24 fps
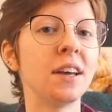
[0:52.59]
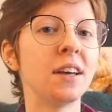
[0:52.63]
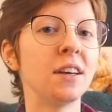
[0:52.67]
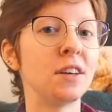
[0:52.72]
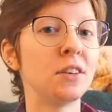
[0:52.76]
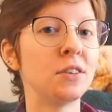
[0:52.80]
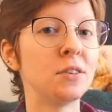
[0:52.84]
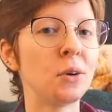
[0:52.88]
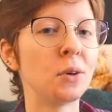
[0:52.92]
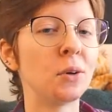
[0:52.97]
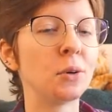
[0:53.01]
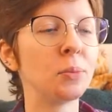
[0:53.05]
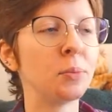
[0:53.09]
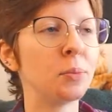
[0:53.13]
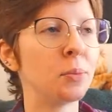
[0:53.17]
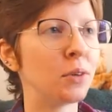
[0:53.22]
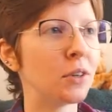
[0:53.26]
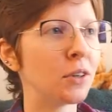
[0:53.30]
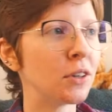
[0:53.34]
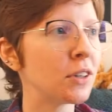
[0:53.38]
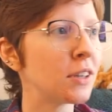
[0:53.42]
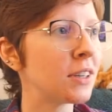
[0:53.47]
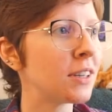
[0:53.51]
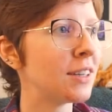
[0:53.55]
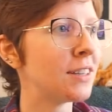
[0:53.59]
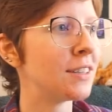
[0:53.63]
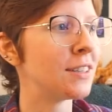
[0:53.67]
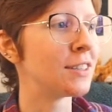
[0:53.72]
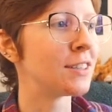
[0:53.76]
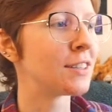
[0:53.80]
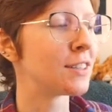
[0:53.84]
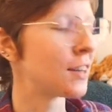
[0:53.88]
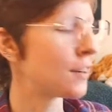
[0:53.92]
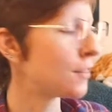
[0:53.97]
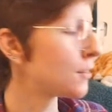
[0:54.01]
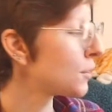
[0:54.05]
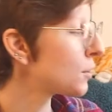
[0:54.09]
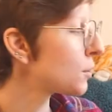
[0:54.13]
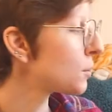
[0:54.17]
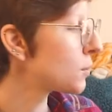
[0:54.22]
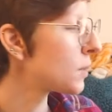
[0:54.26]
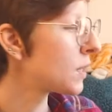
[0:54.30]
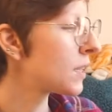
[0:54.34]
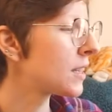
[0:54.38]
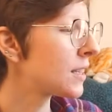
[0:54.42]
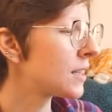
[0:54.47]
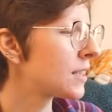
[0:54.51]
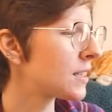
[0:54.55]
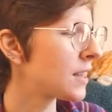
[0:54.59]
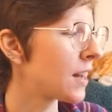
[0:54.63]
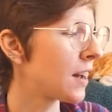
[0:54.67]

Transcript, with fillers: an adult book in several weeks.